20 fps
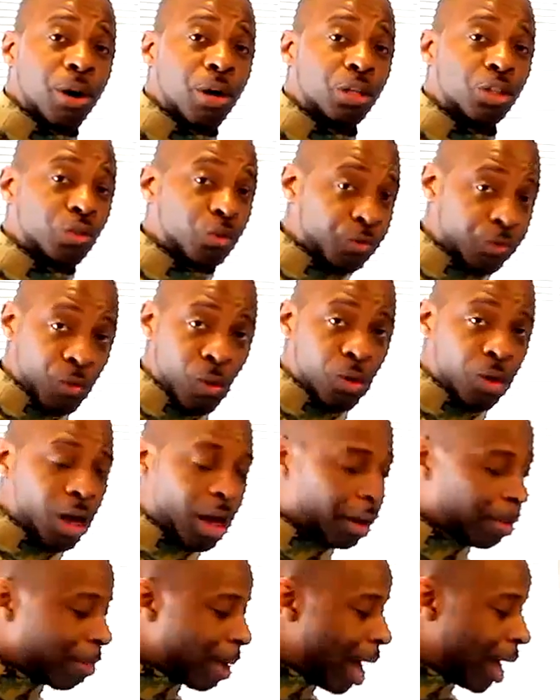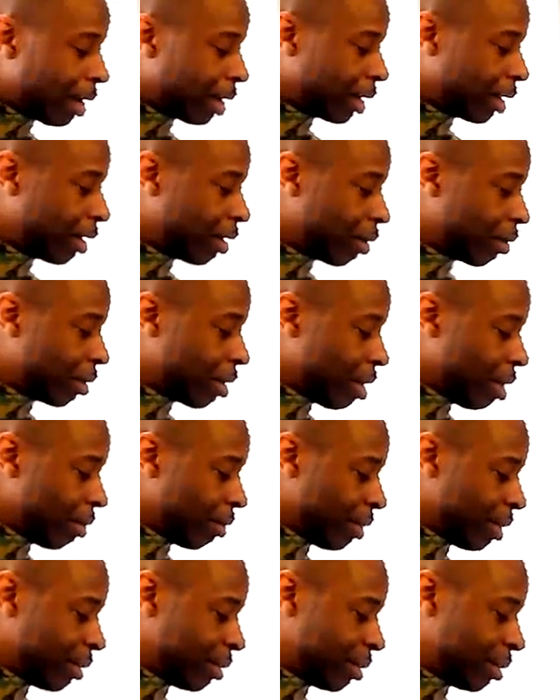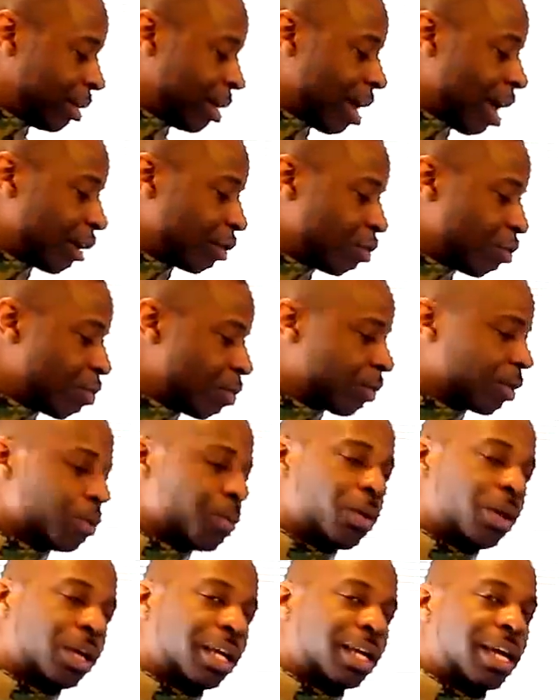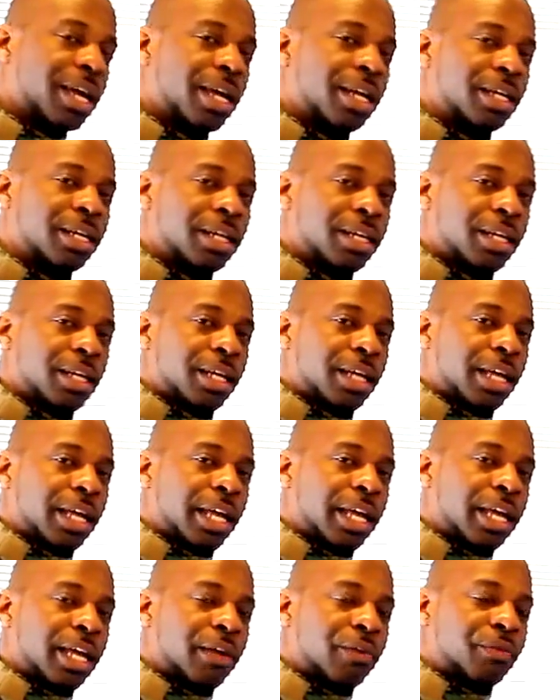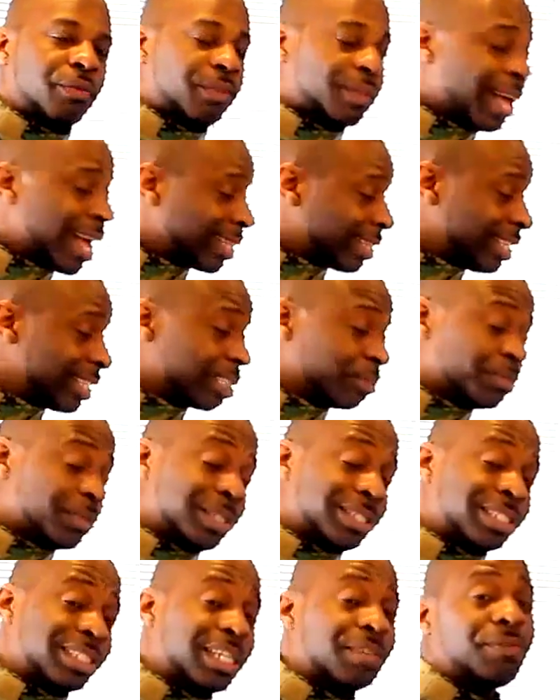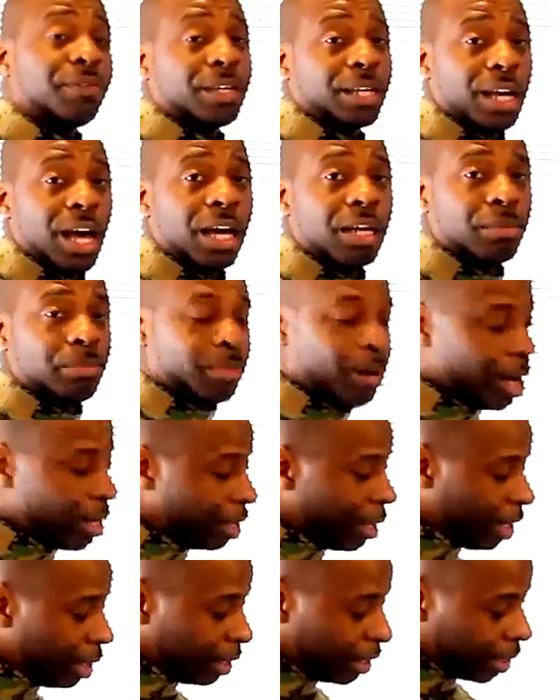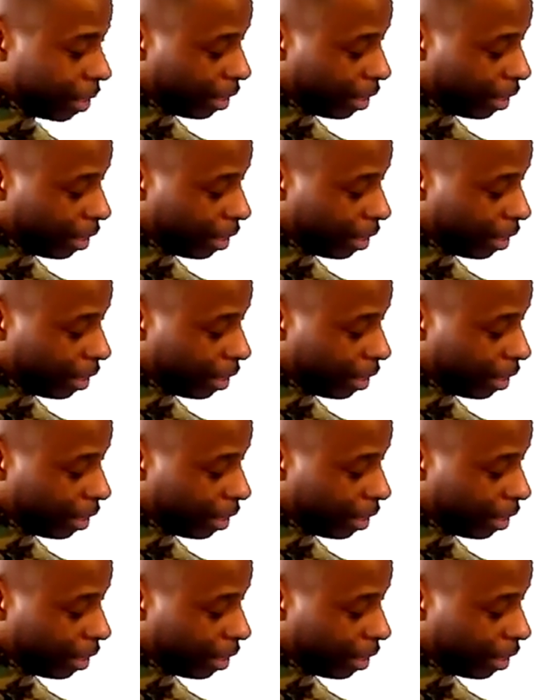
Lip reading: burst, or full automatic. You know, this is the gun you really want to get. If not this specific gun, but